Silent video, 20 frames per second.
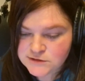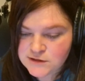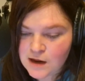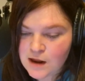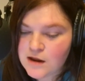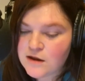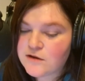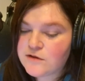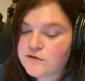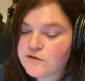
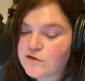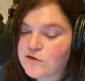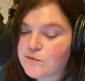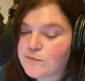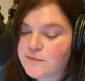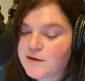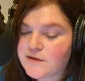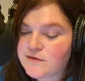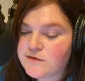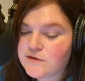Don't mess
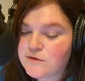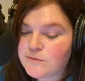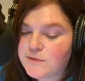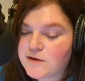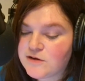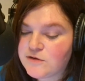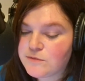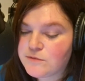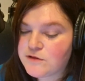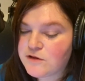too much with
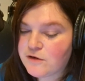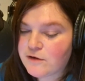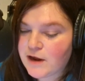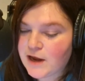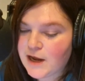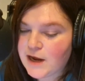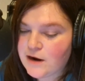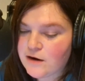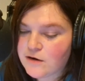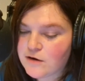your hair,
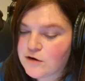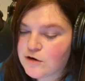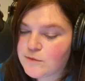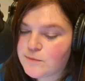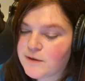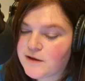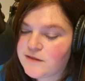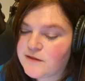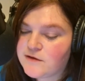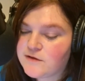or by the
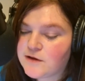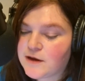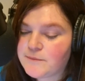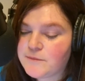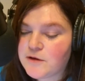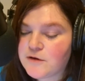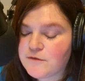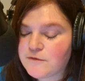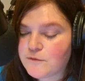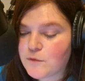time you're
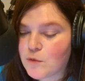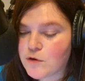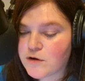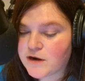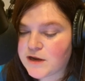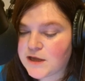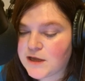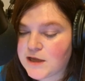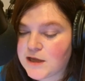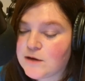40, it
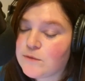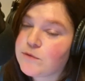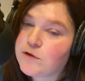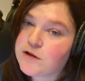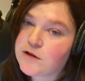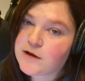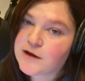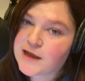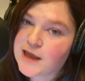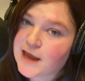will look
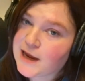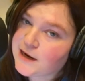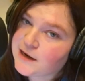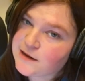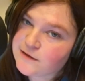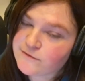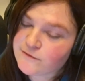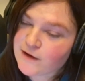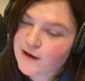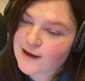
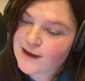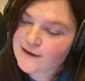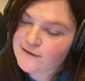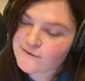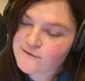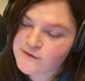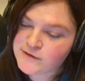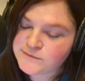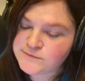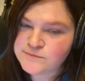85.
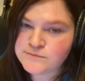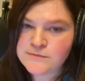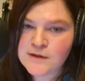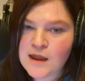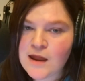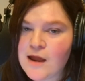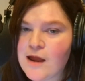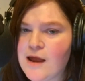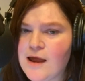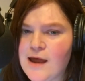
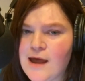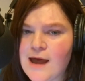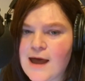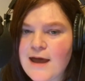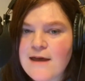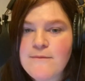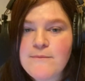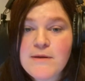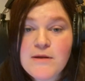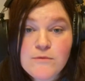I've been
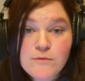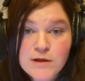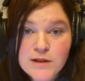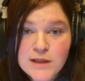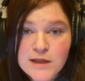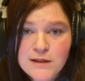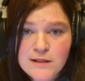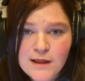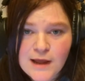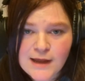really
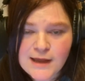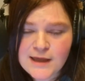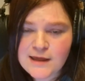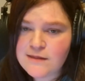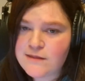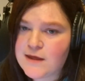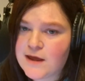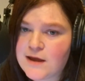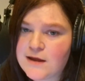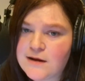lucky that
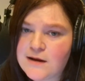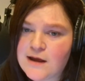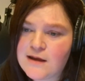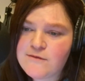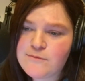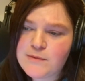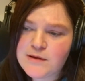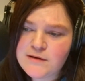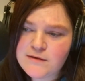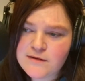I've been
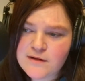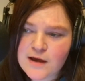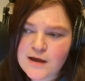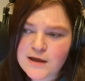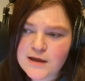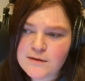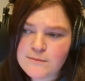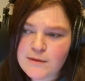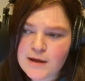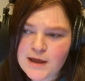dyeing my
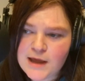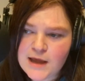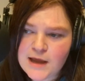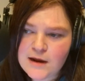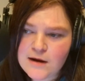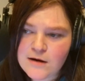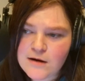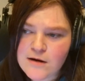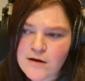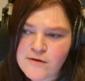hair
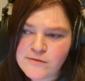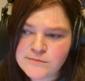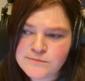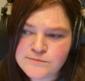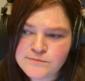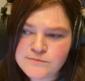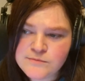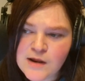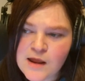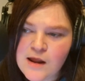
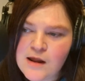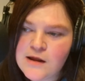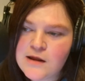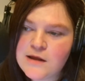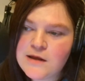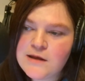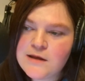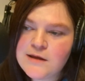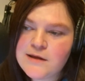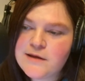
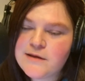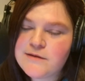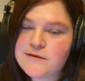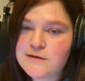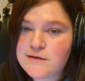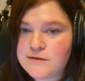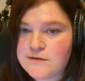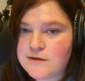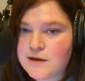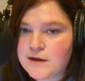since high
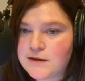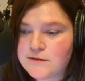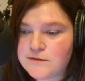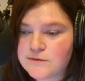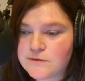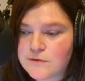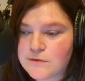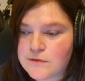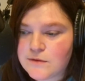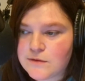
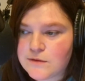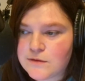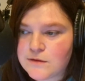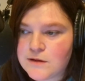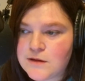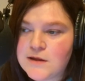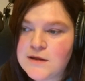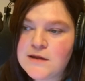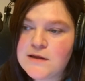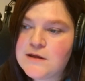school.
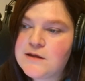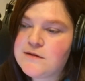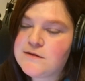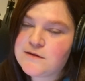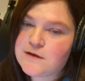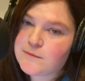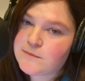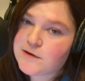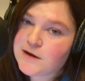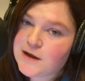
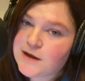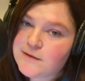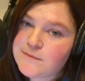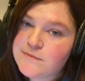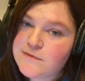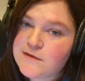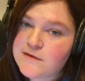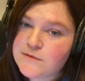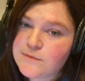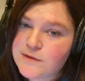Sometimes it's
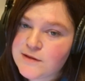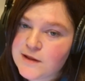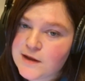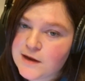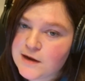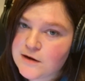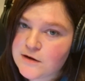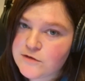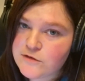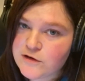with a
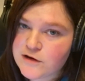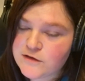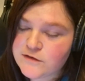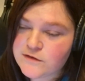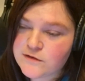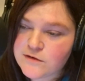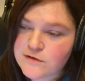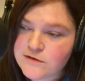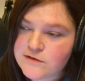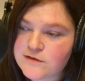hairdresser,
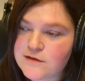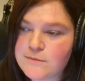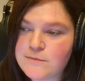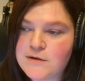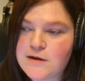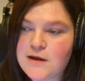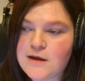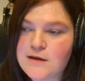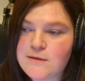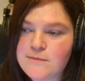
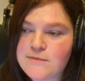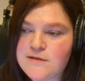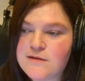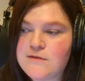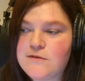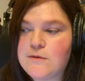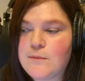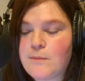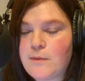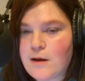sometimes it's a
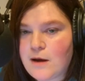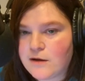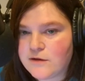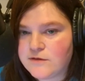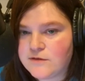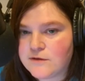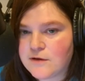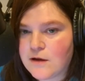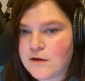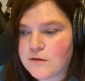box
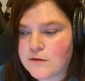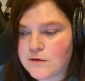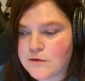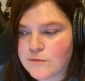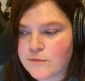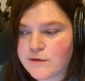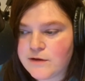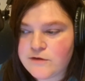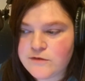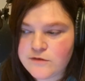color,
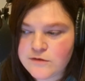which